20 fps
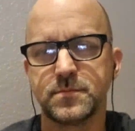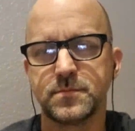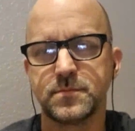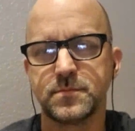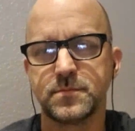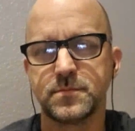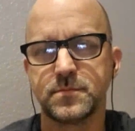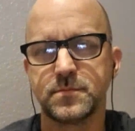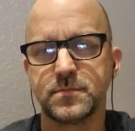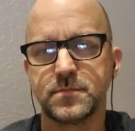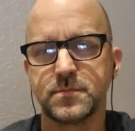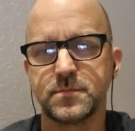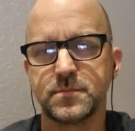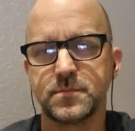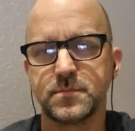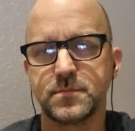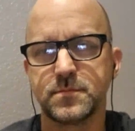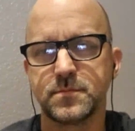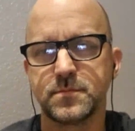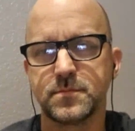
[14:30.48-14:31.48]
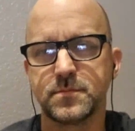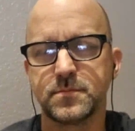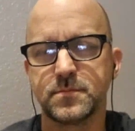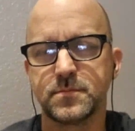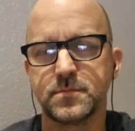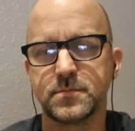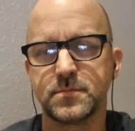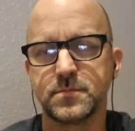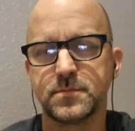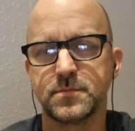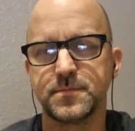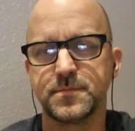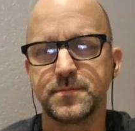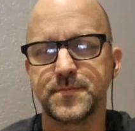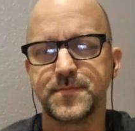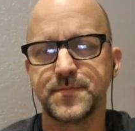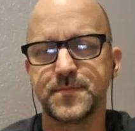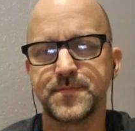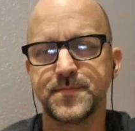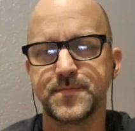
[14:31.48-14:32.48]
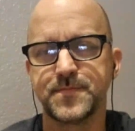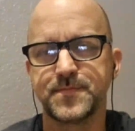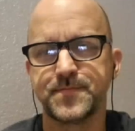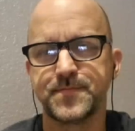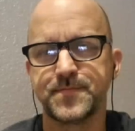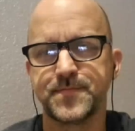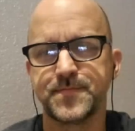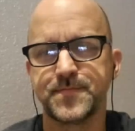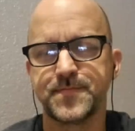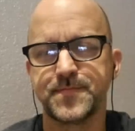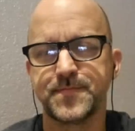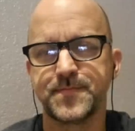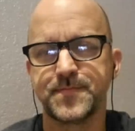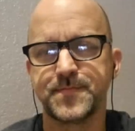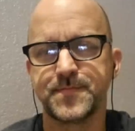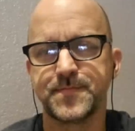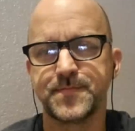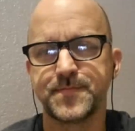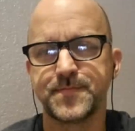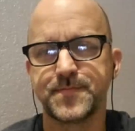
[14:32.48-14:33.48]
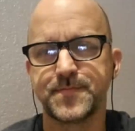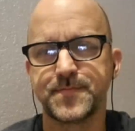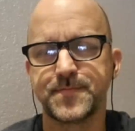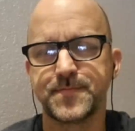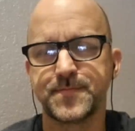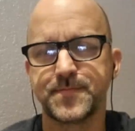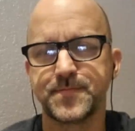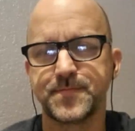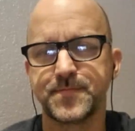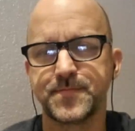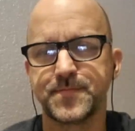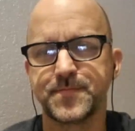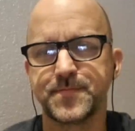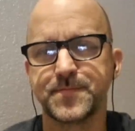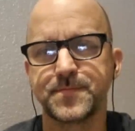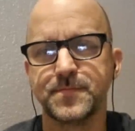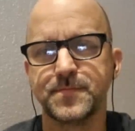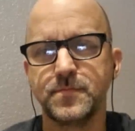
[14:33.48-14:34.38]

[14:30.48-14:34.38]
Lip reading: (not speaking)